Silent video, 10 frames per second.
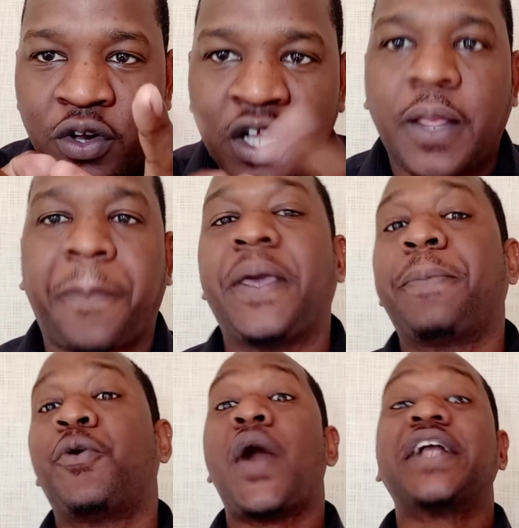the
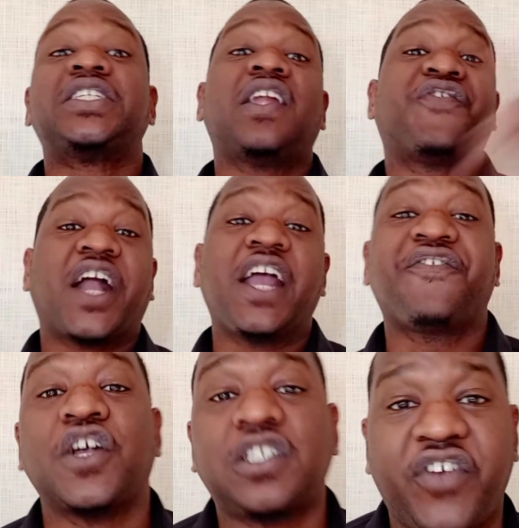people watching the very
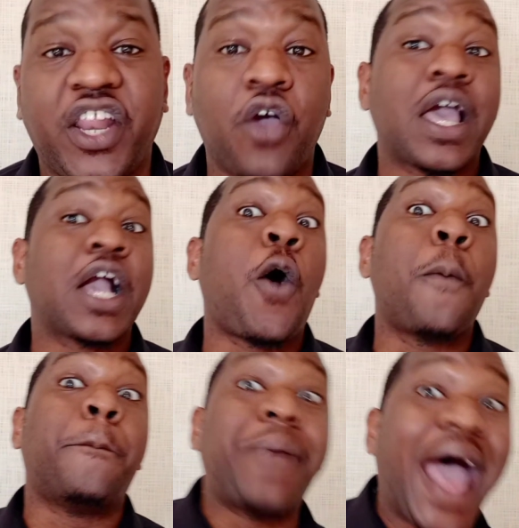first video, can
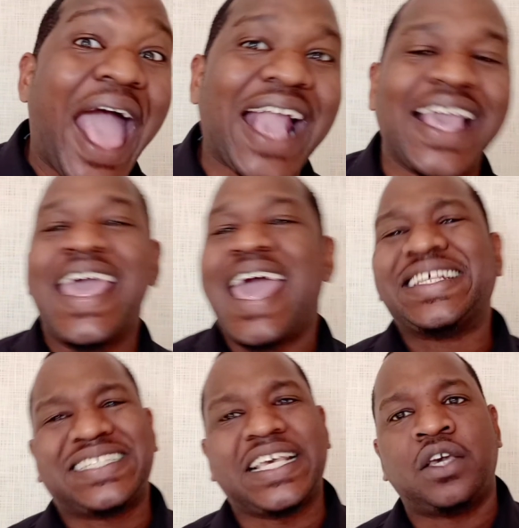go back
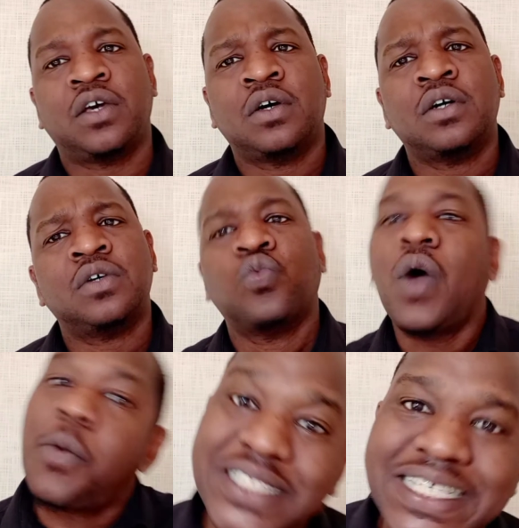and see
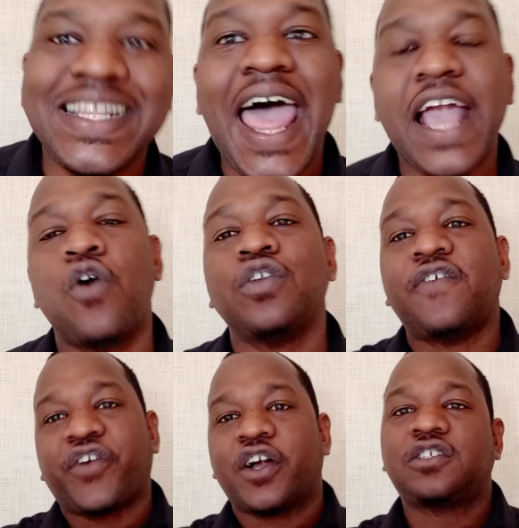what was he like on
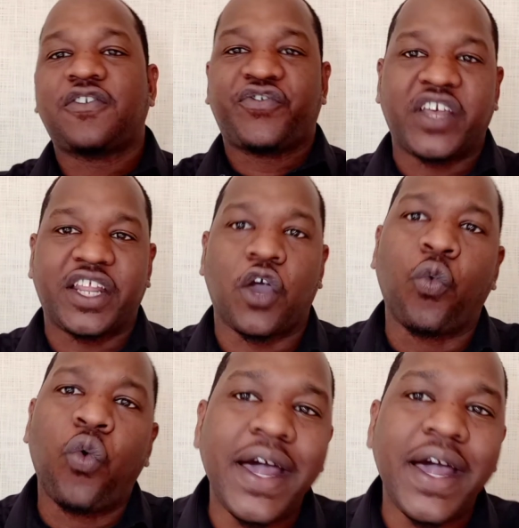the first video.